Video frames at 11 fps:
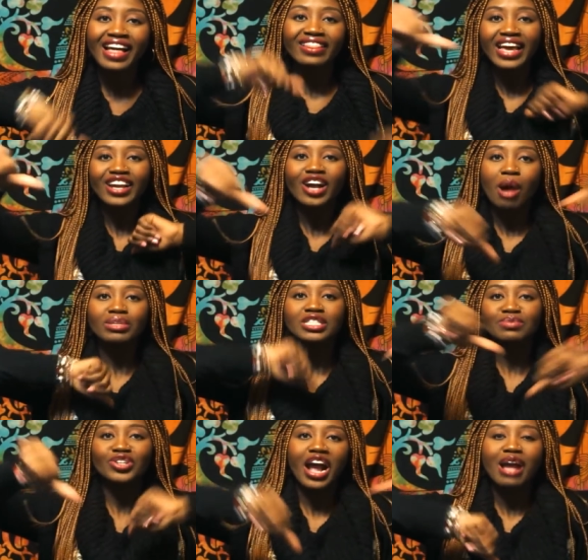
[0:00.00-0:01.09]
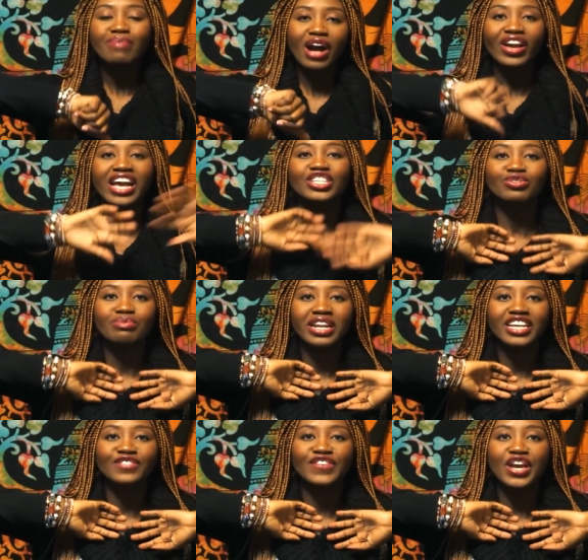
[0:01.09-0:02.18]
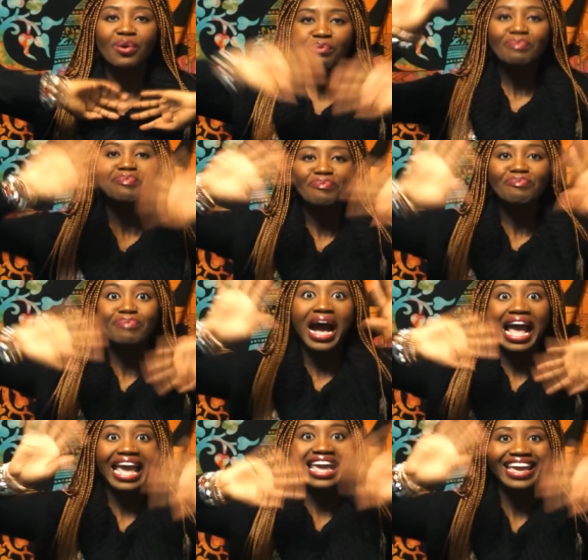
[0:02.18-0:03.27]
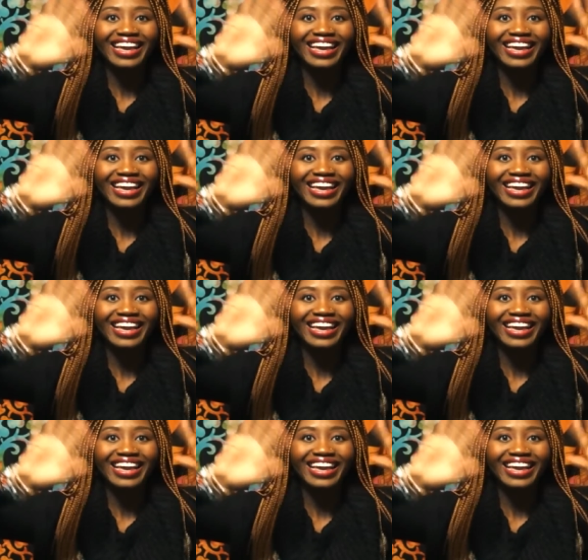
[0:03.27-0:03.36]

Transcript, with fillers: like, comment, subscribe. I'll catch you in my next video. Bye.